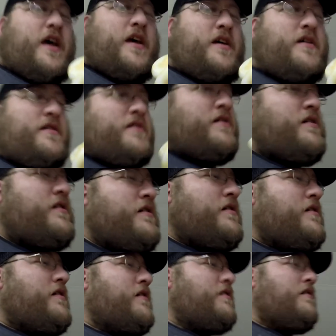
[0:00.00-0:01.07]
a
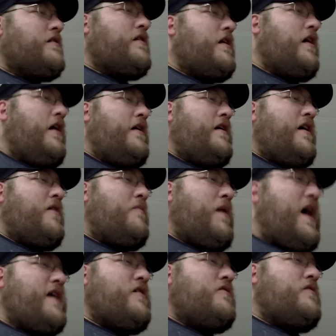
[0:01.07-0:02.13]

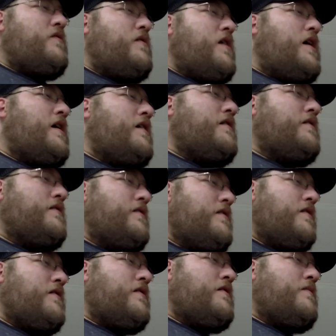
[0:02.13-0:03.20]
albino
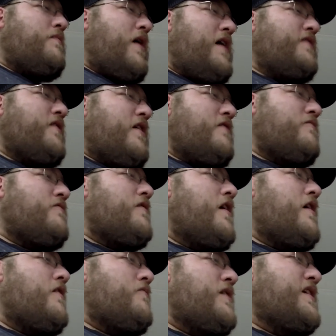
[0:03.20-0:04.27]
python
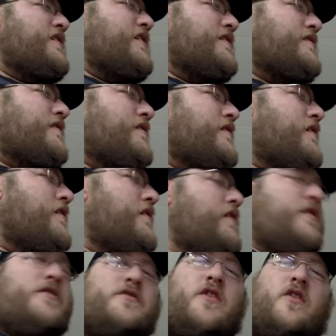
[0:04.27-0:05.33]
regis,
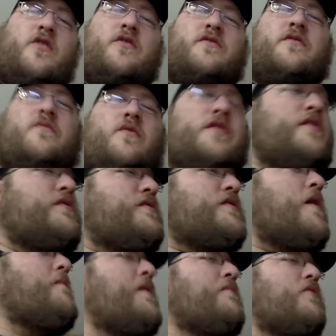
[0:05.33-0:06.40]
so what
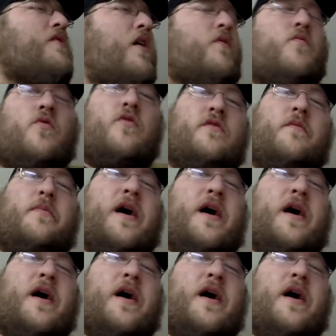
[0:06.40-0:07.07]
some people call royal